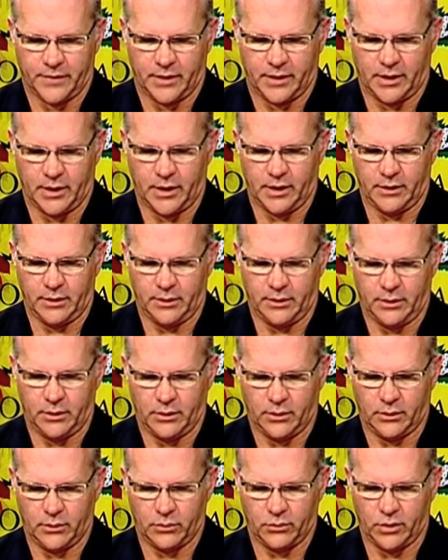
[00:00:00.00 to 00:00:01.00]
In
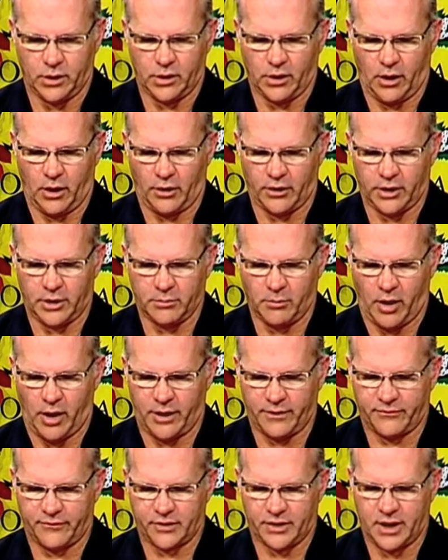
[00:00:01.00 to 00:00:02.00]
regarding
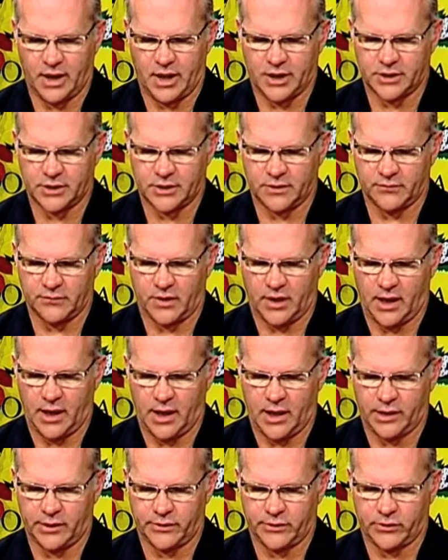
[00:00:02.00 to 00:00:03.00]
modification of
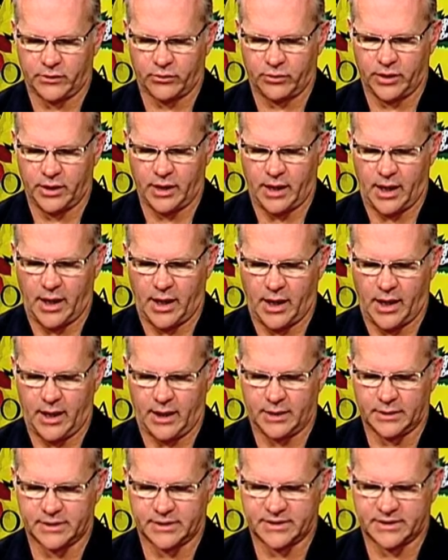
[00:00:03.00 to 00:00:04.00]
Canon three
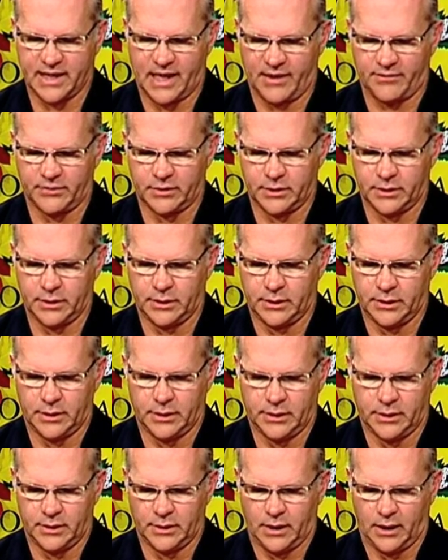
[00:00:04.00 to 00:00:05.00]
A seven
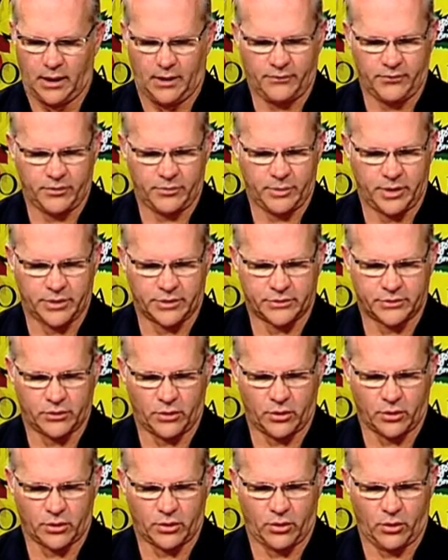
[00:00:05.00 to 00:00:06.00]
of the
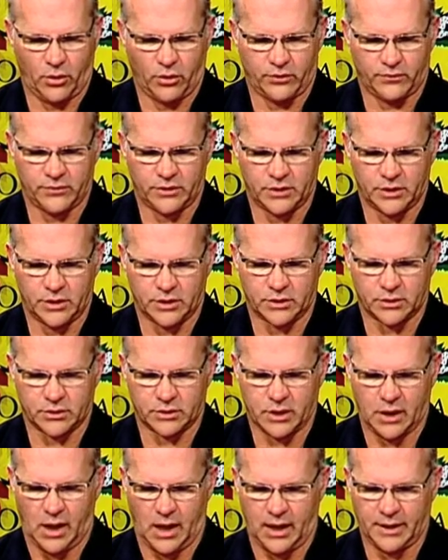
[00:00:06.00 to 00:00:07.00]
Minnesota Code of Judicial
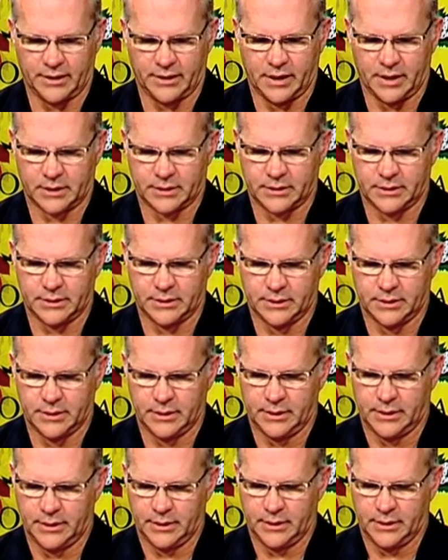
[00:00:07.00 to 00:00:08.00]
Conduct,
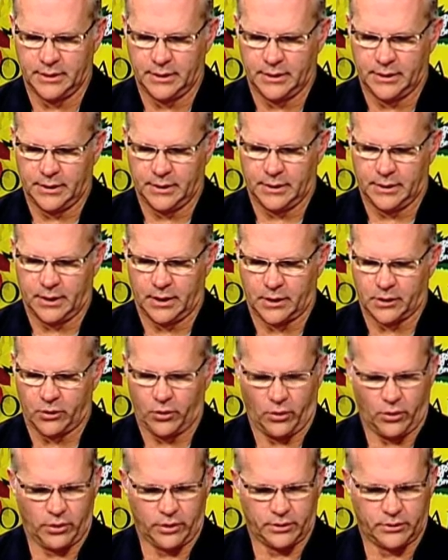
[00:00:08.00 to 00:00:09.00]

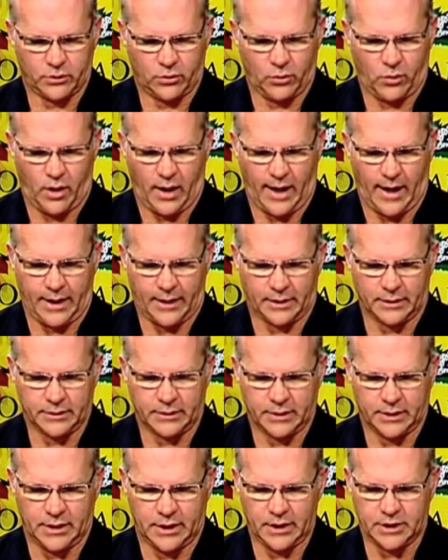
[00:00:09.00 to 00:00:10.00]
according to
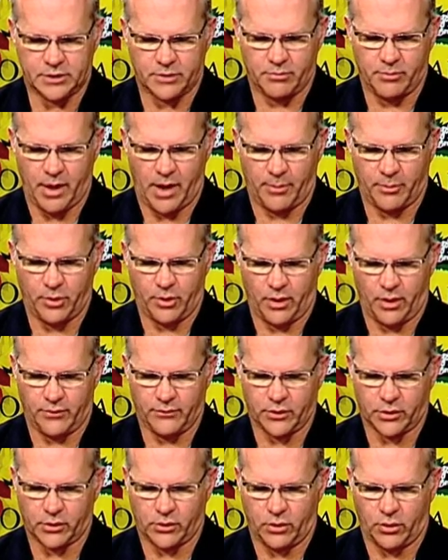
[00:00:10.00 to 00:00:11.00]
Wild, each member
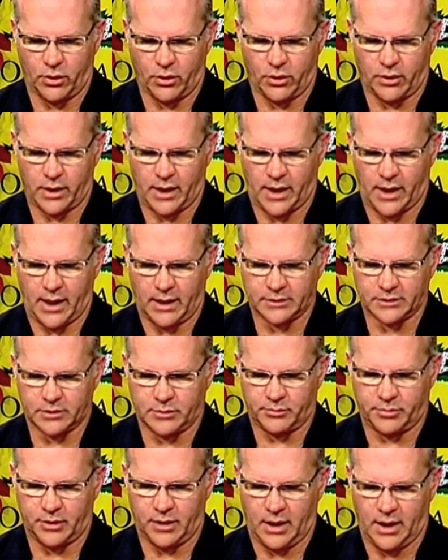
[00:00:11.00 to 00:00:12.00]
of the court has
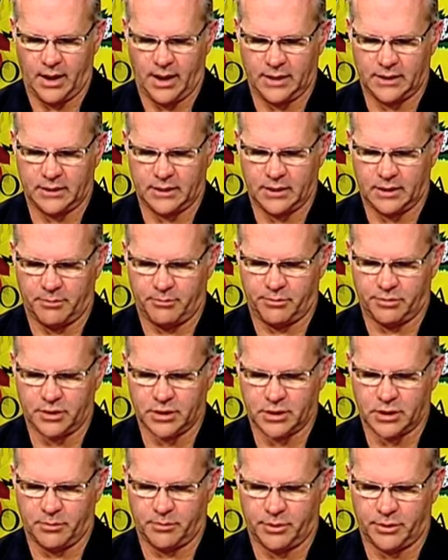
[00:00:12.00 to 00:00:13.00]
applied the
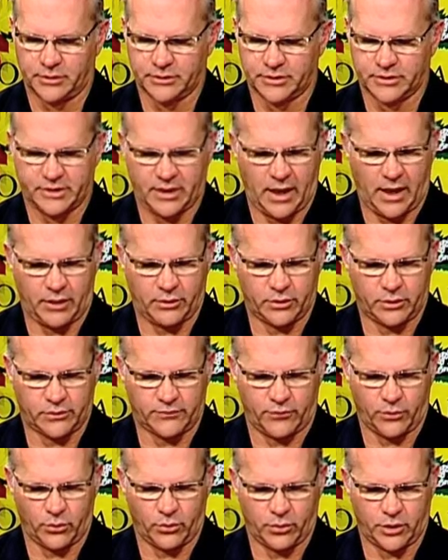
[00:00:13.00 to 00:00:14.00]
applicable standards
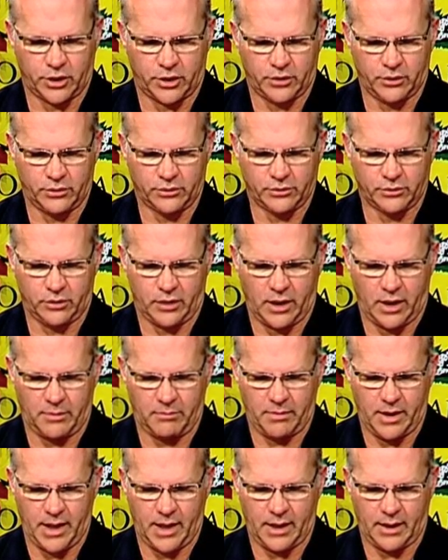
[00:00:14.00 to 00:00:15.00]
for recusal
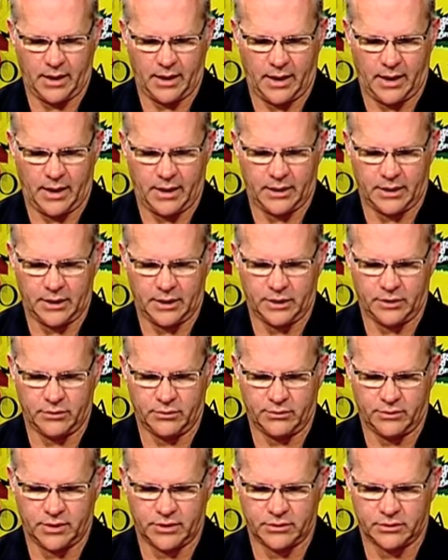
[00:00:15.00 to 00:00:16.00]
and made an
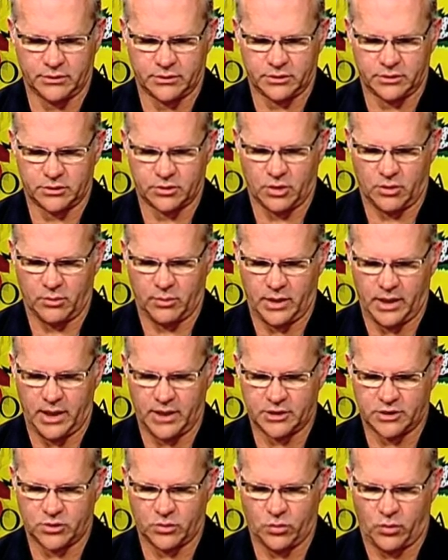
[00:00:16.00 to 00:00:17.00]
individual
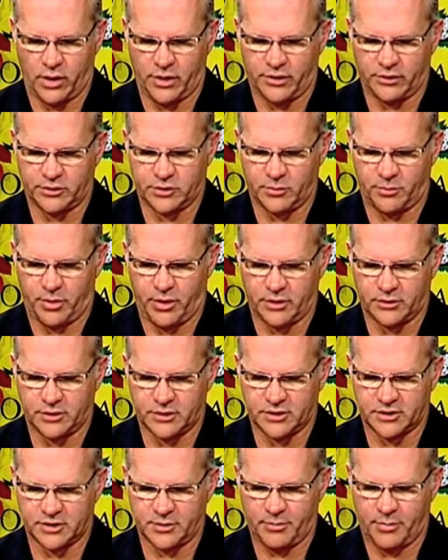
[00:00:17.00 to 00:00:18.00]
determination whether to
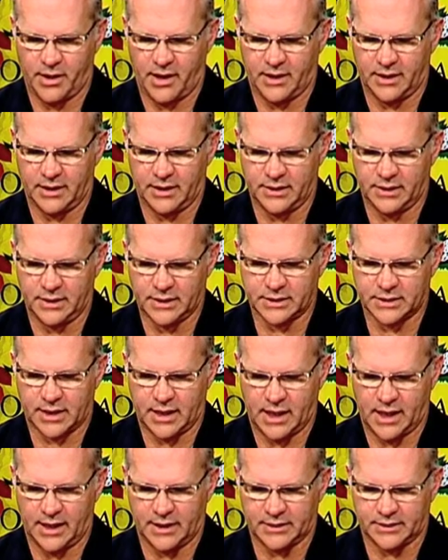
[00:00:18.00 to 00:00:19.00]
participate in this
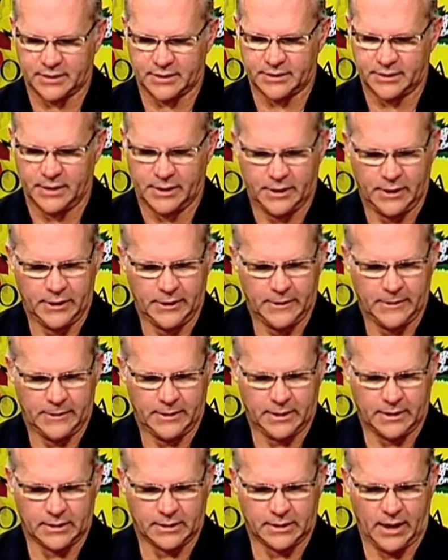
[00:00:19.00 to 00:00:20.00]
case.
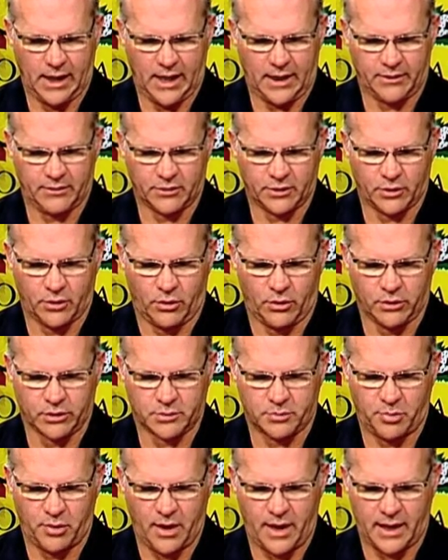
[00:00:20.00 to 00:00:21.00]
In light of the
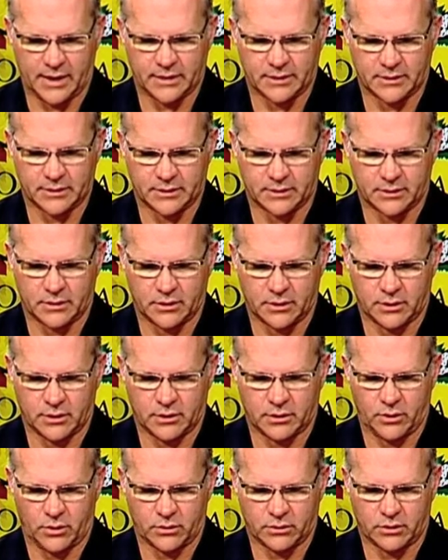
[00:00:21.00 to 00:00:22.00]
court's practice,
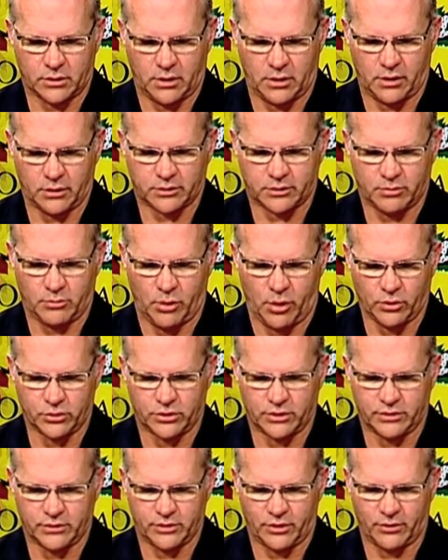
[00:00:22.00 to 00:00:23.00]
Clark's
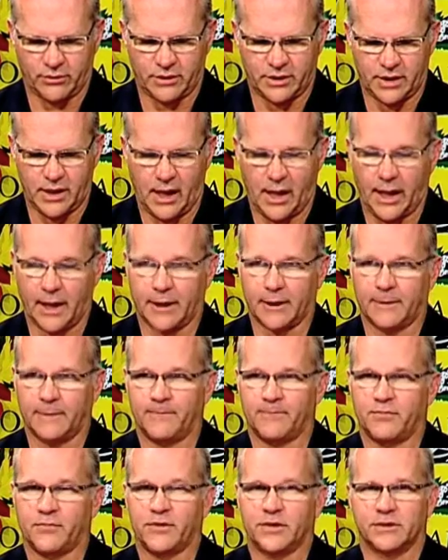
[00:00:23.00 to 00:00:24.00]
motions are denied.
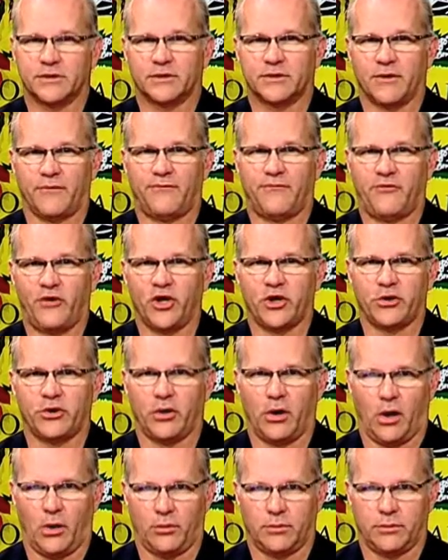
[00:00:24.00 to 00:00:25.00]
This is a
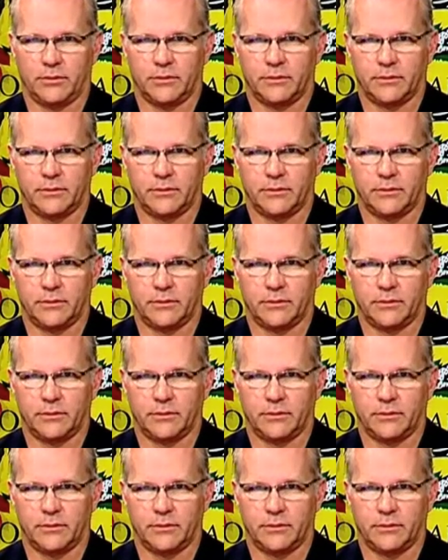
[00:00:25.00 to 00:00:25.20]
footnote.